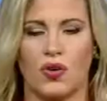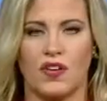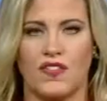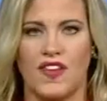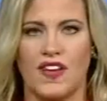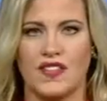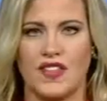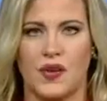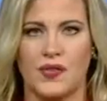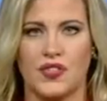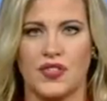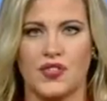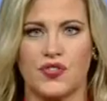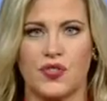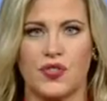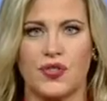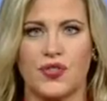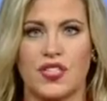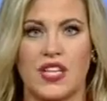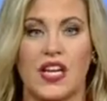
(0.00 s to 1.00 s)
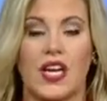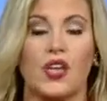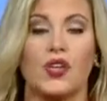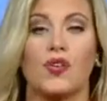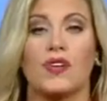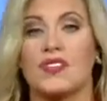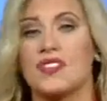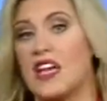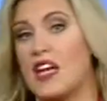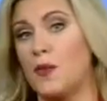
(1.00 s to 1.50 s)
sort of as I was introducing it,
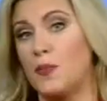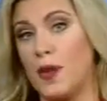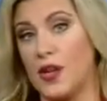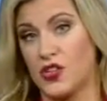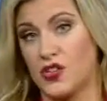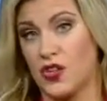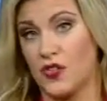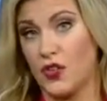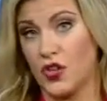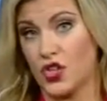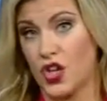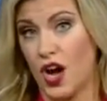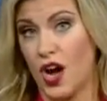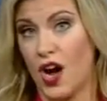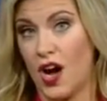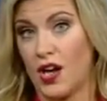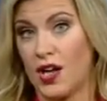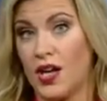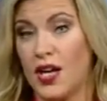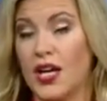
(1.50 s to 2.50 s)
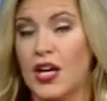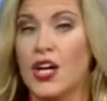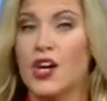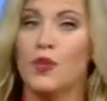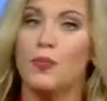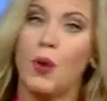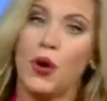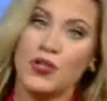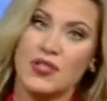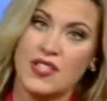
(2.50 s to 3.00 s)
you can take a picture of your dog,
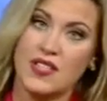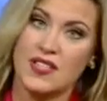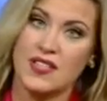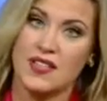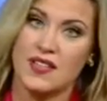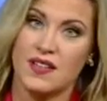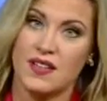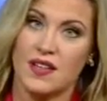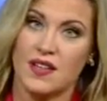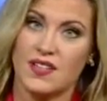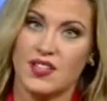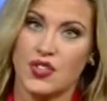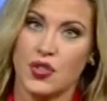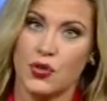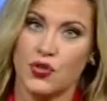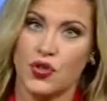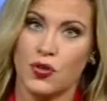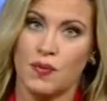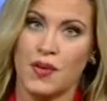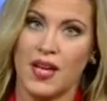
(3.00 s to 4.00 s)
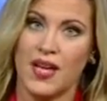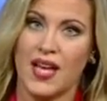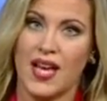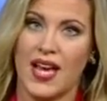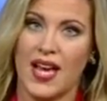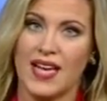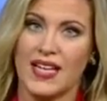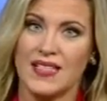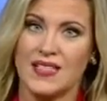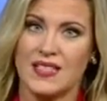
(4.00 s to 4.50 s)
post it to social
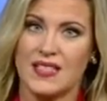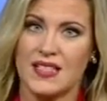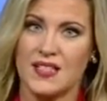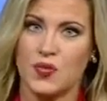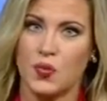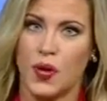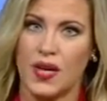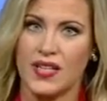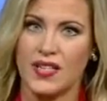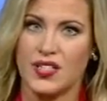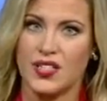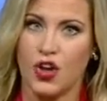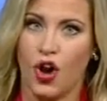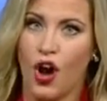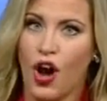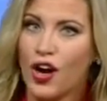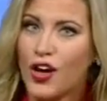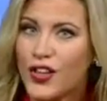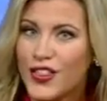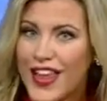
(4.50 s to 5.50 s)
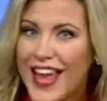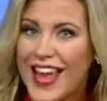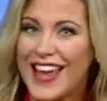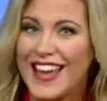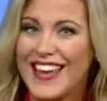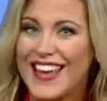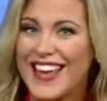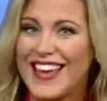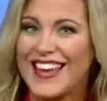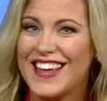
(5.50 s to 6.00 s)
media, and it's this, what,
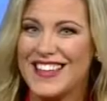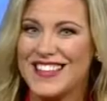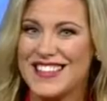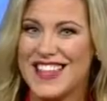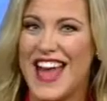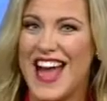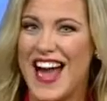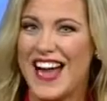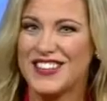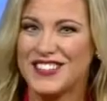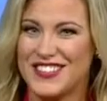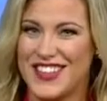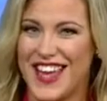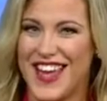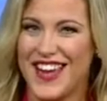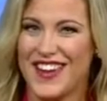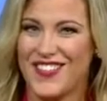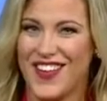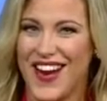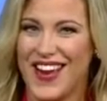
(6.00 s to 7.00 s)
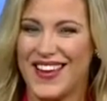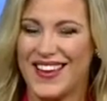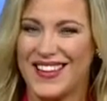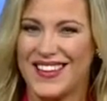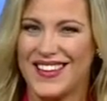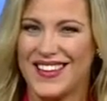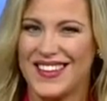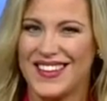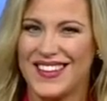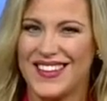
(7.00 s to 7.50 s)
DogThanking is the hashtag,
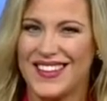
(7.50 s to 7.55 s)
right?